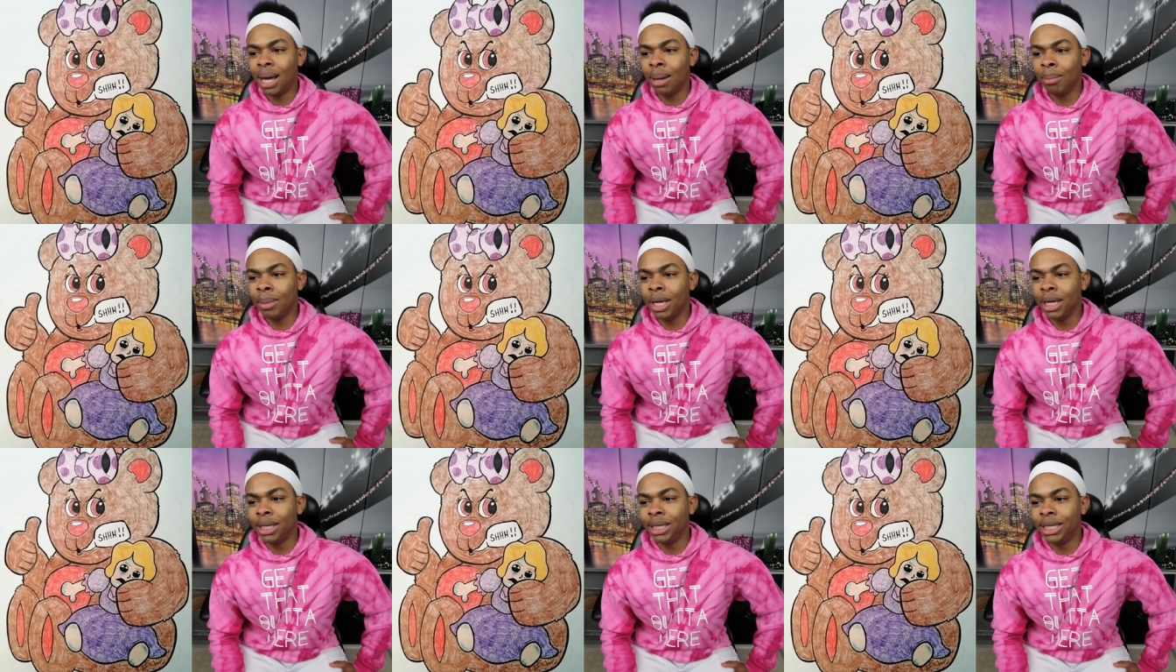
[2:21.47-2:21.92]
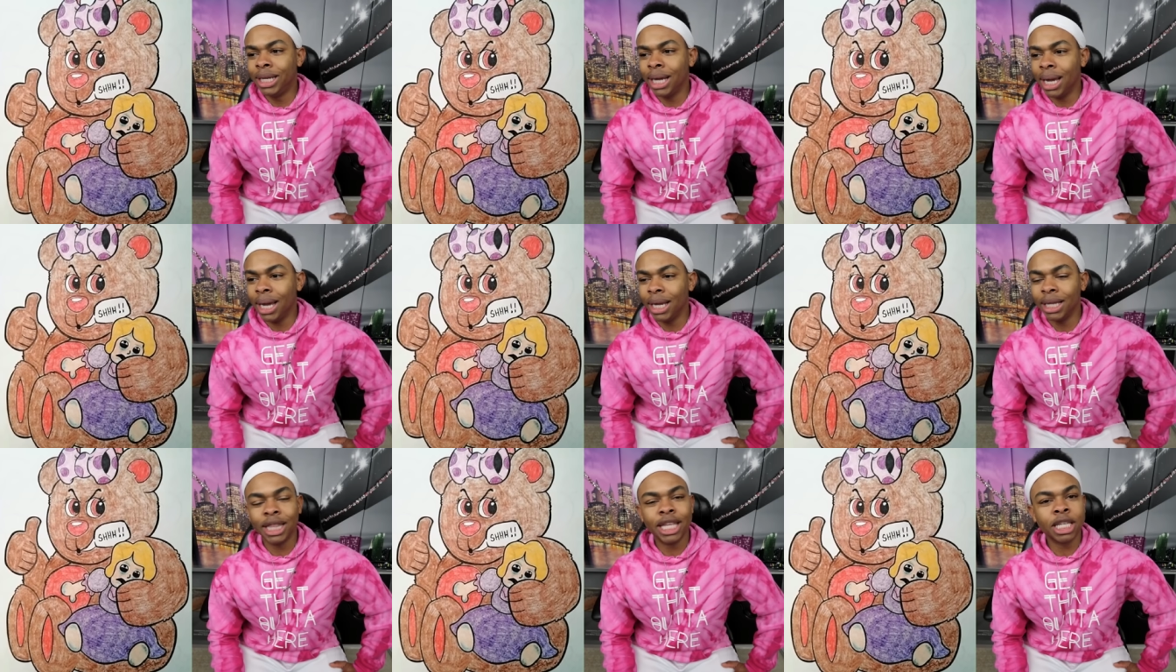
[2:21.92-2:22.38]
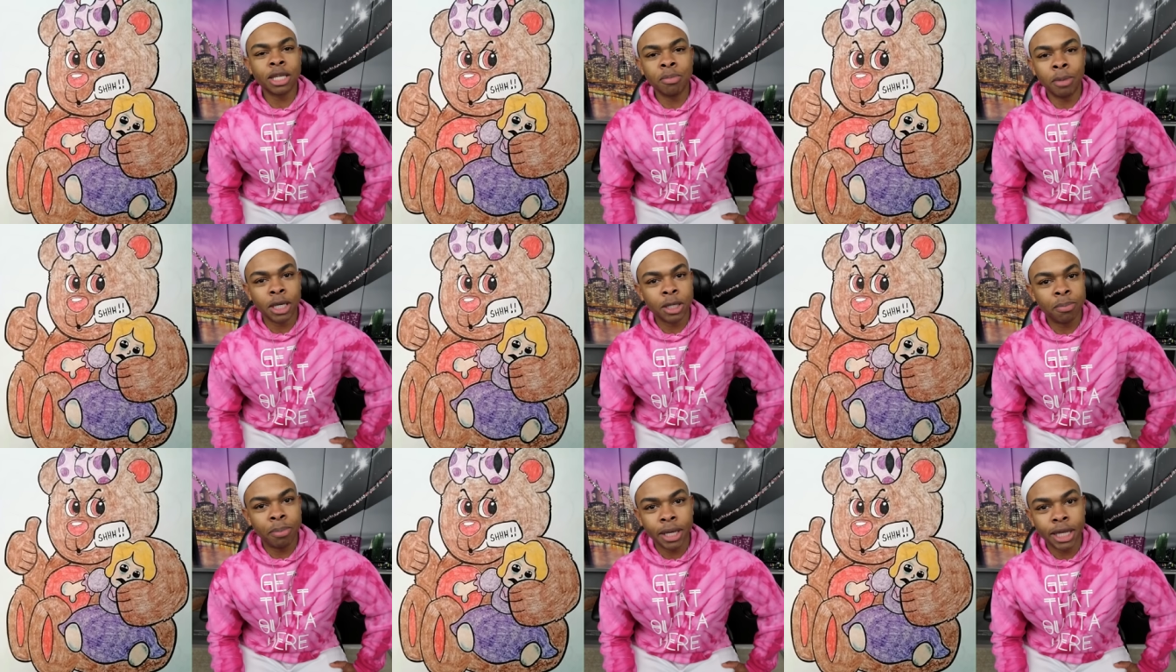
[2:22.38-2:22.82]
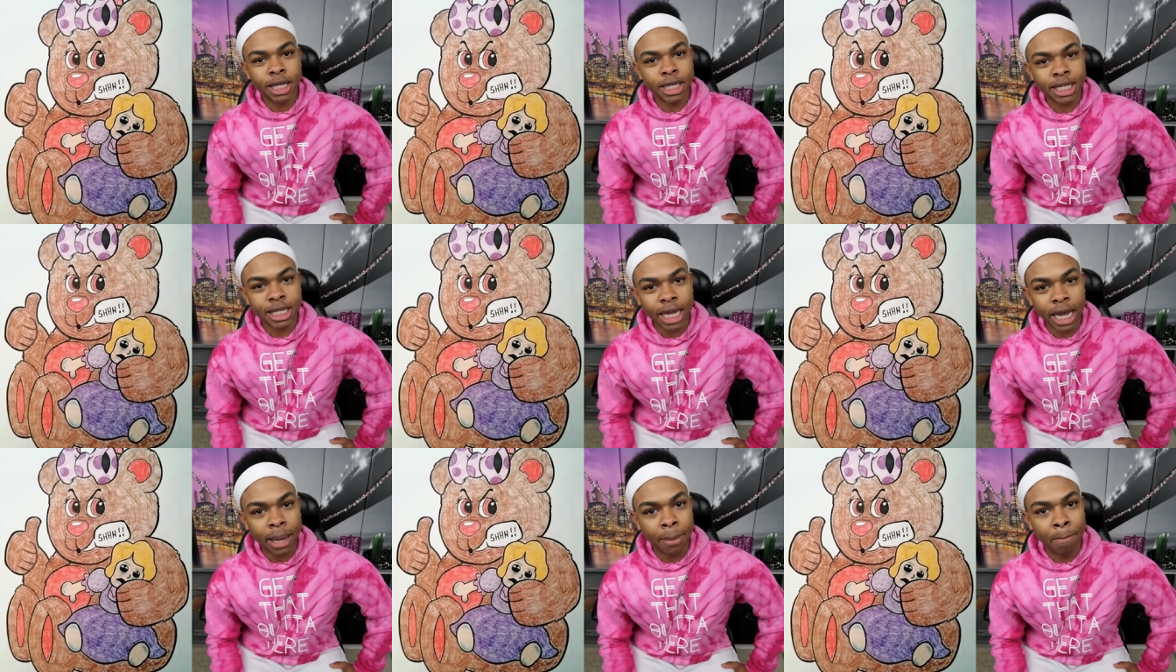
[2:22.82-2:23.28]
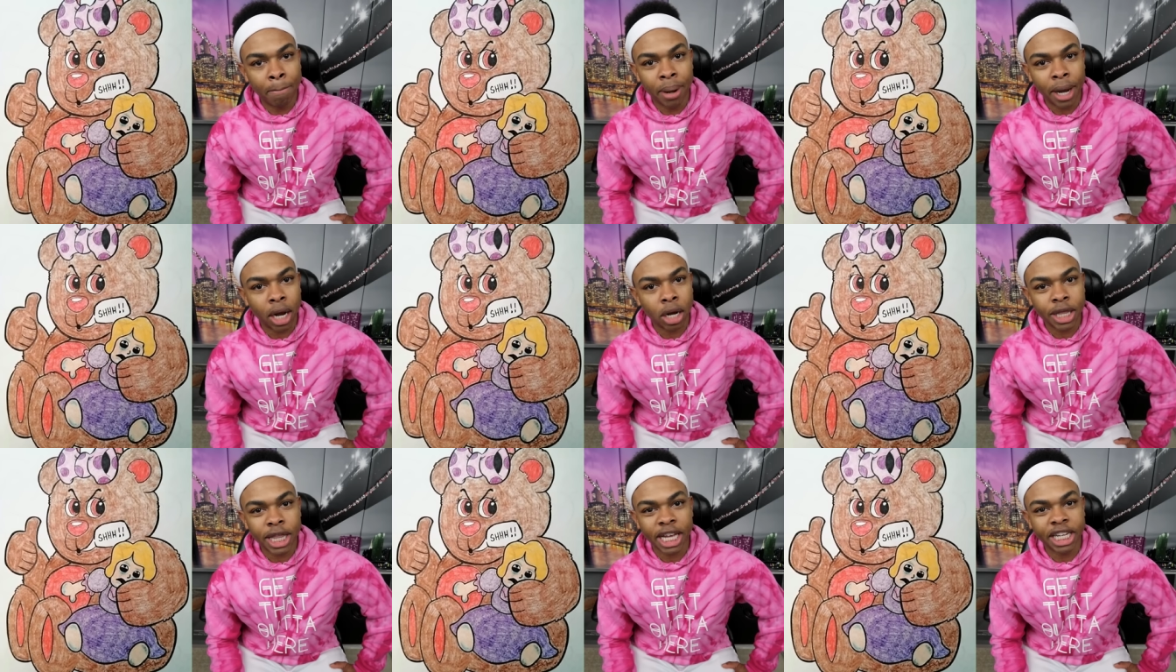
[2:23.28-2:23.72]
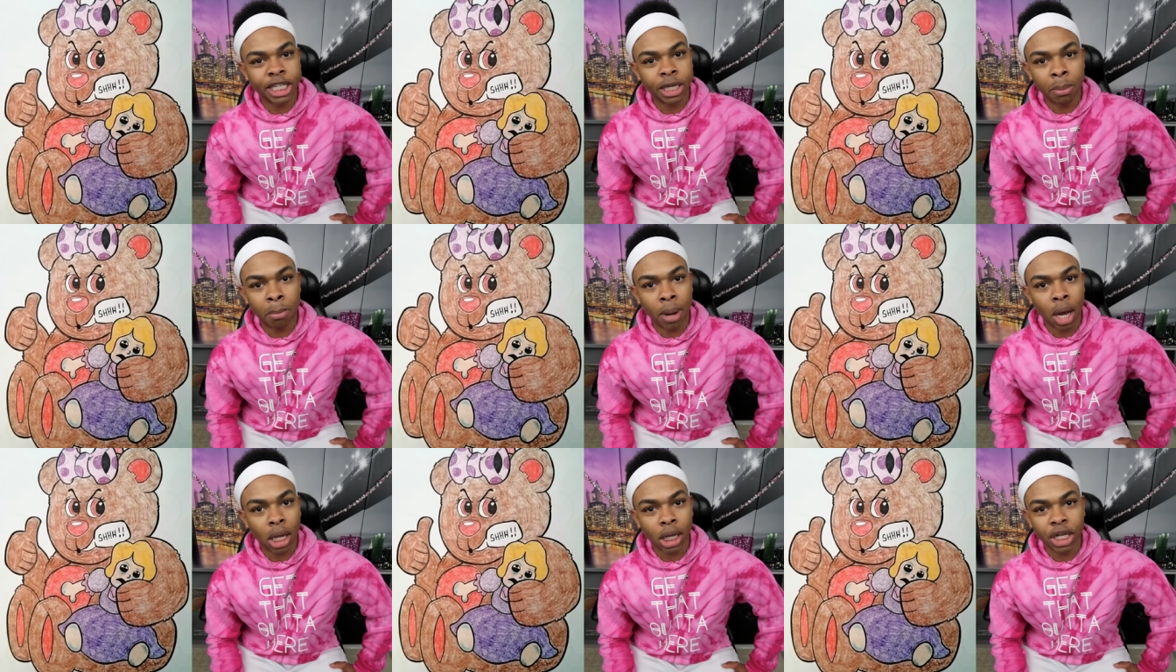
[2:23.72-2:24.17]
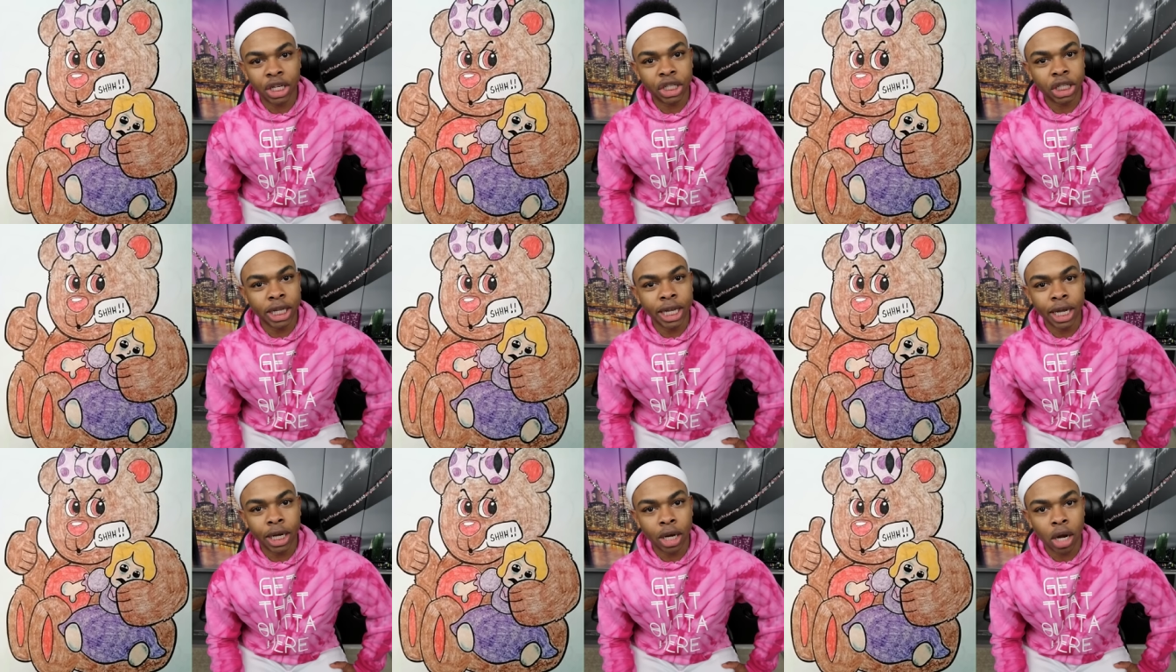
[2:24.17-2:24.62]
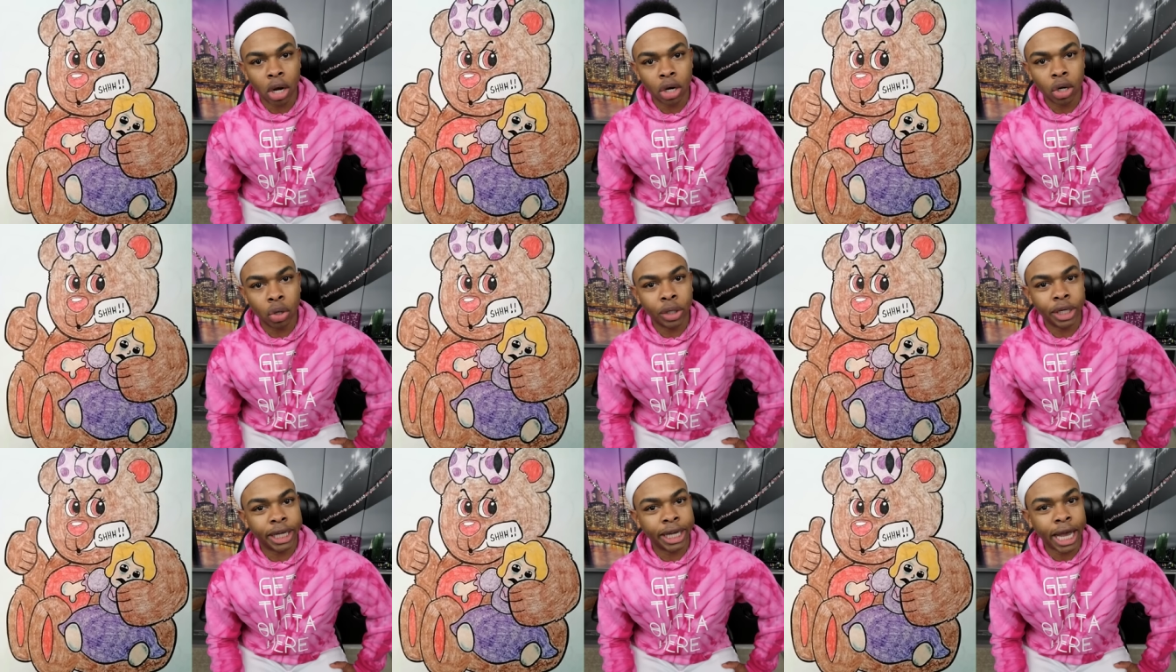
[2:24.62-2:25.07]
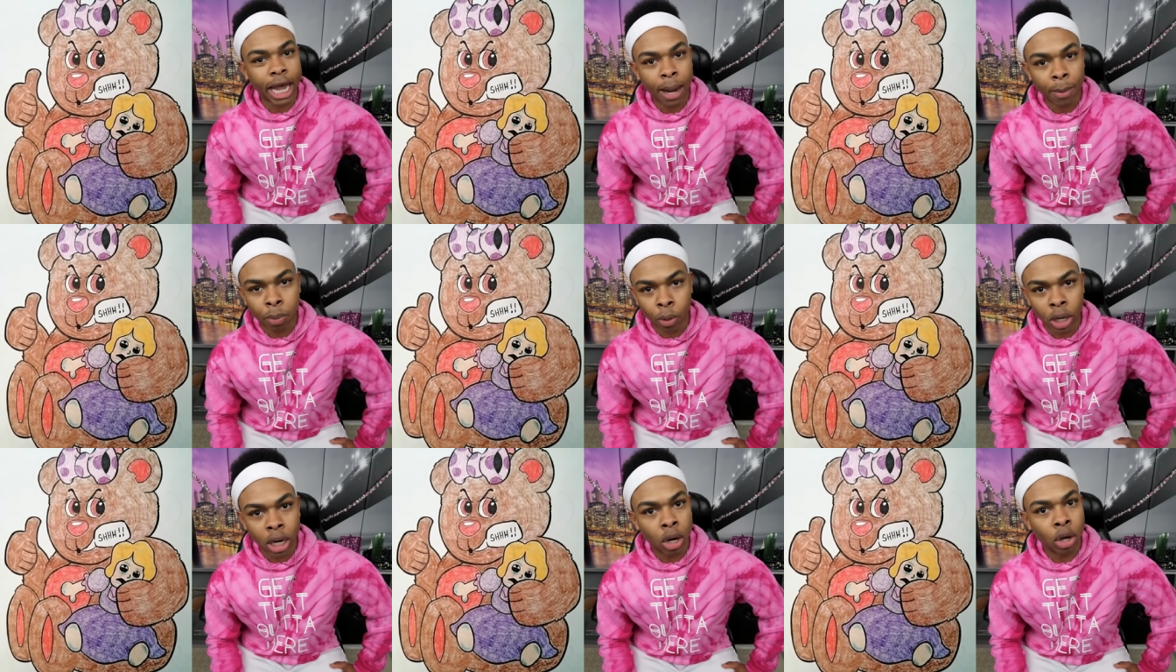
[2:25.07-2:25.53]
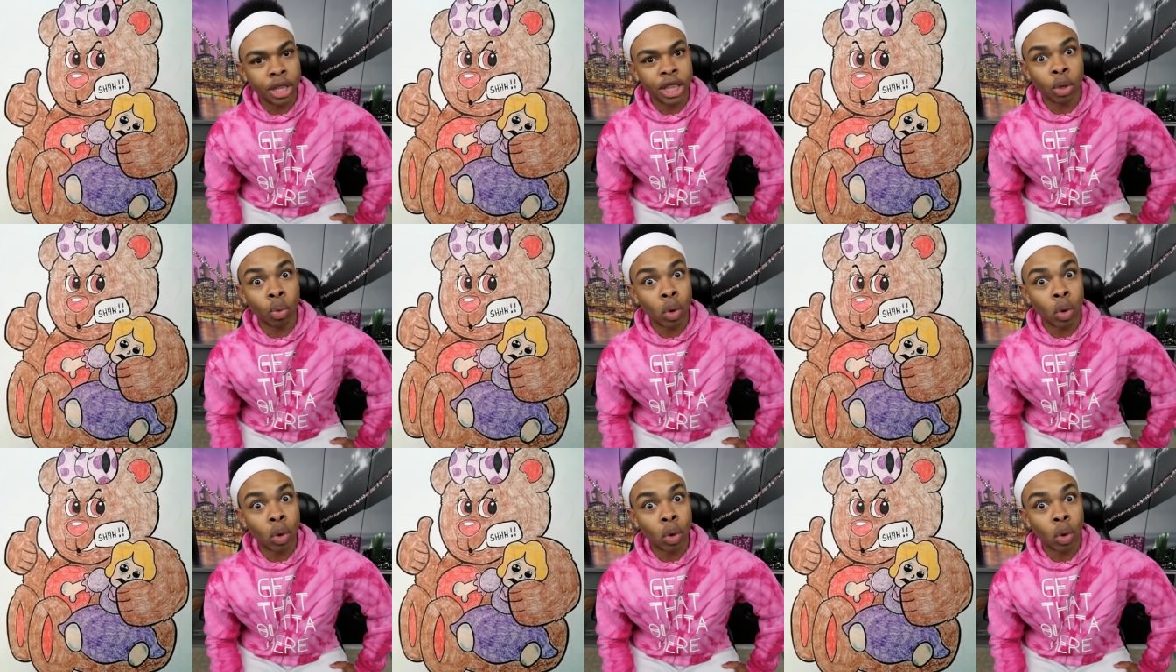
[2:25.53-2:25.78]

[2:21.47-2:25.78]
I mean, dang, this must be the same bear that demolished Leonardo DiCaprio in The